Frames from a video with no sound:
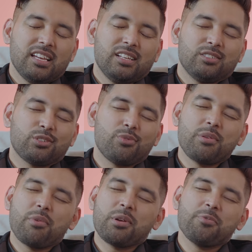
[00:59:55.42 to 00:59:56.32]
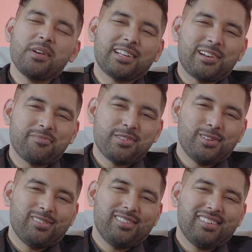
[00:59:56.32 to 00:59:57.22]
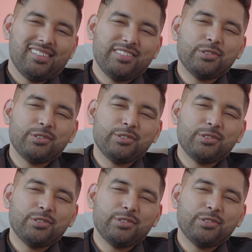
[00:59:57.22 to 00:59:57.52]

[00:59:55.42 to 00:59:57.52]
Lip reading: So we want to welcome you. We